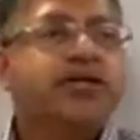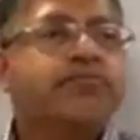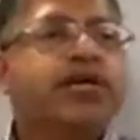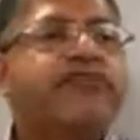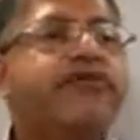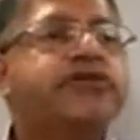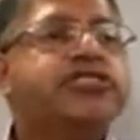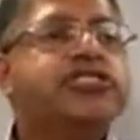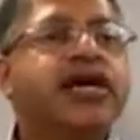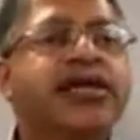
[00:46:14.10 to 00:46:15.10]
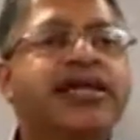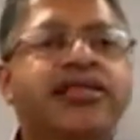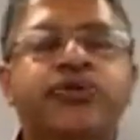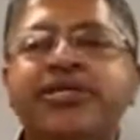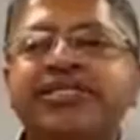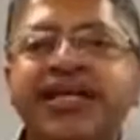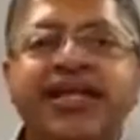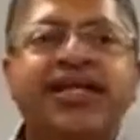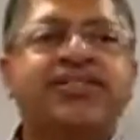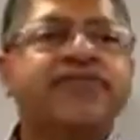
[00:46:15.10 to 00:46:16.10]
But if you study the
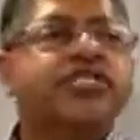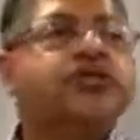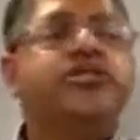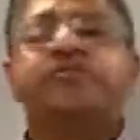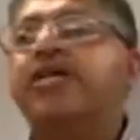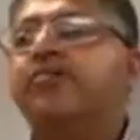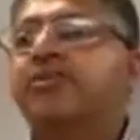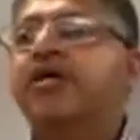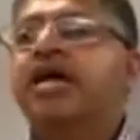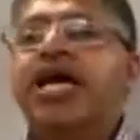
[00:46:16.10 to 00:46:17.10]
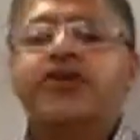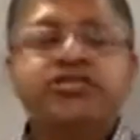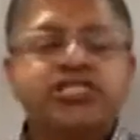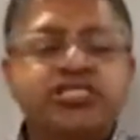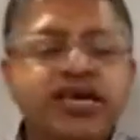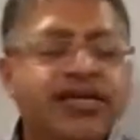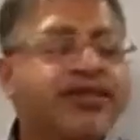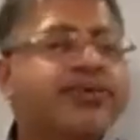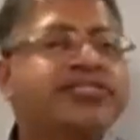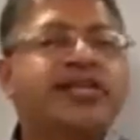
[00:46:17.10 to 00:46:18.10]
resilience of the Jewish people and you study the
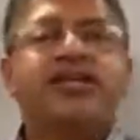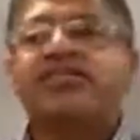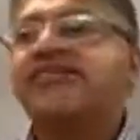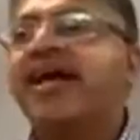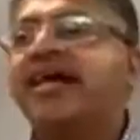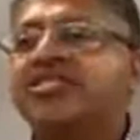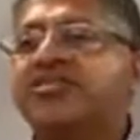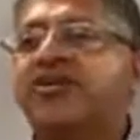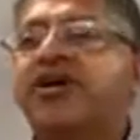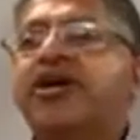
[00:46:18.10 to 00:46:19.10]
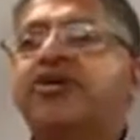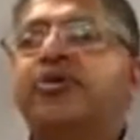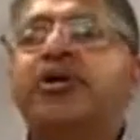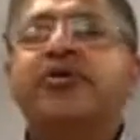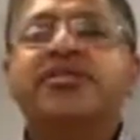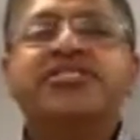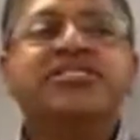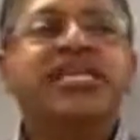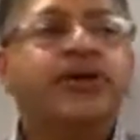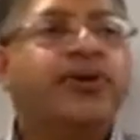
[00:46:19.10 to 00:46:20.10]
resilience of Esther, you learn the
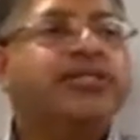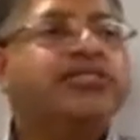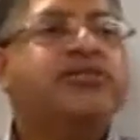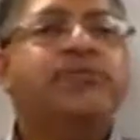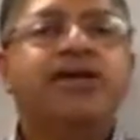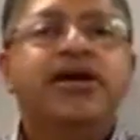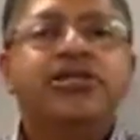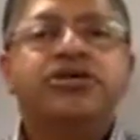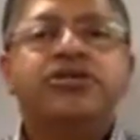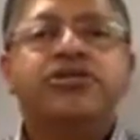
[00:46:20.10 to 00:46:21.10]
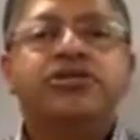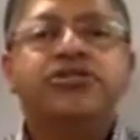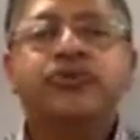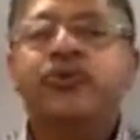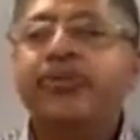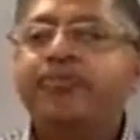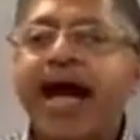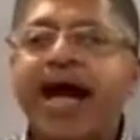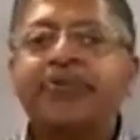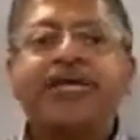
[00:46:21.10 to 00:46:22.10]
secrets to
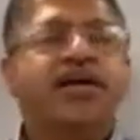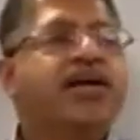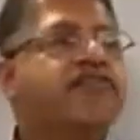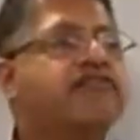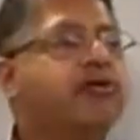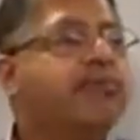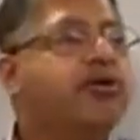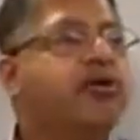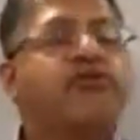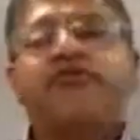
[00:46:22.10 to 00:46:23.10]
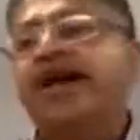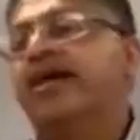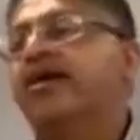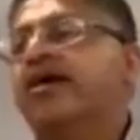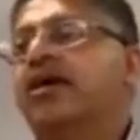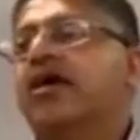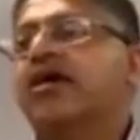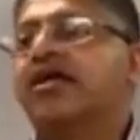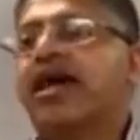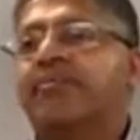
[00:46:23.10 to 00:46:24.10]
rebounding from horrifying
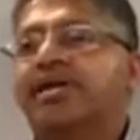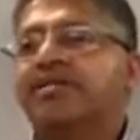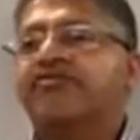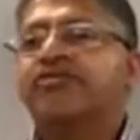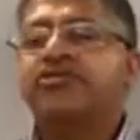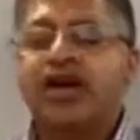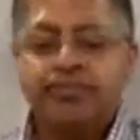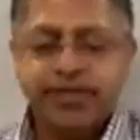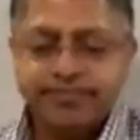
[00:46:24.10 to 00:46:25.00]
calamities, from trauma.